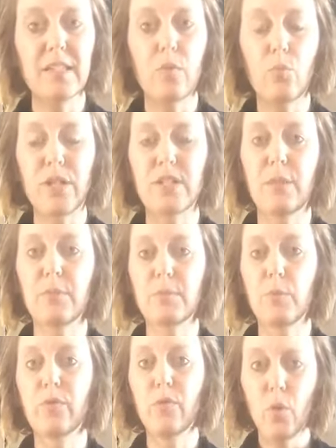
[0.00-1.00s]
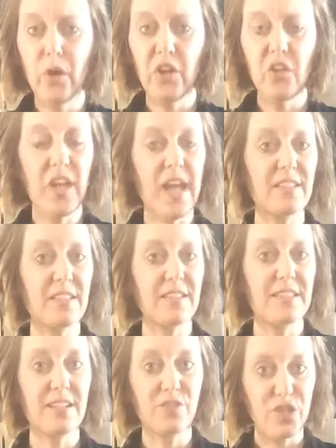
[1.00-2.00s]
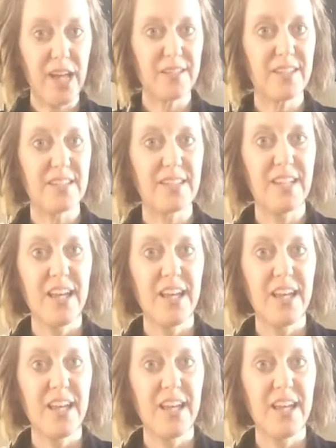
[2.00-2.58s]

and 1 tablespoon of oil, as it suggests.